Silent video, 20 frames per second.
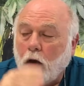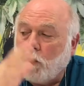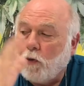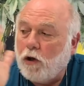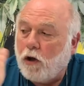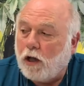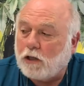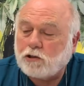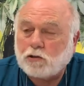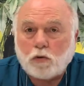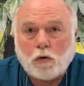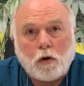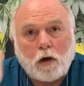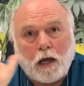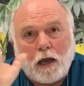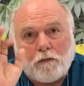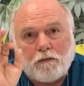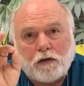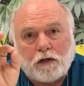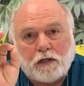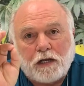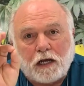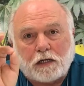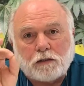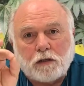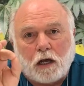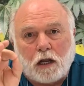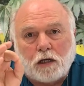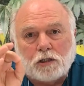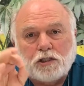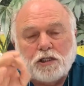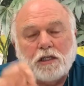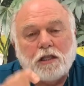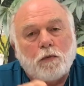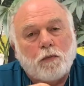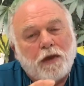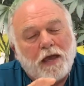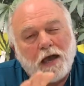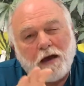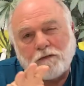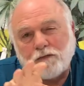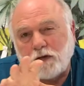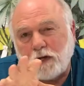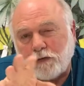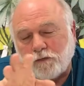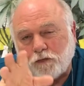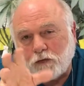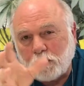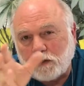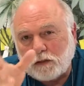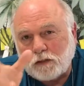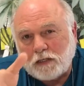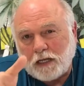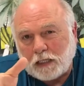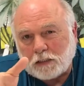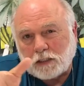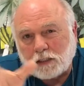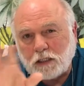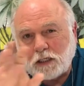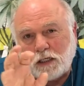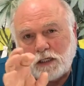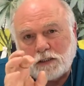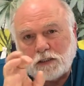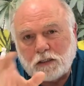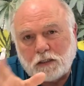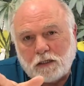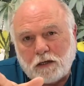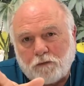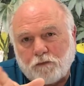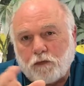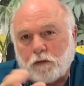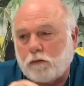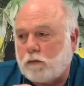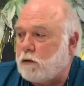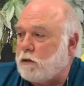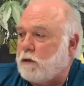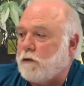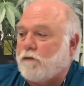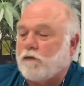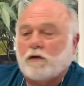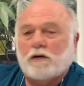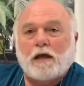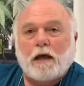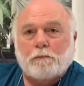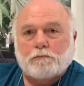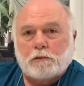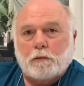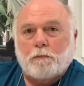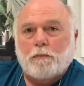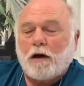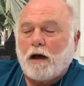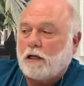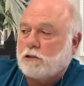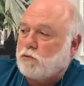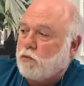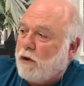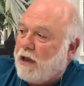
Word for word: We also have the technology that we have different densities and different, different types of pots.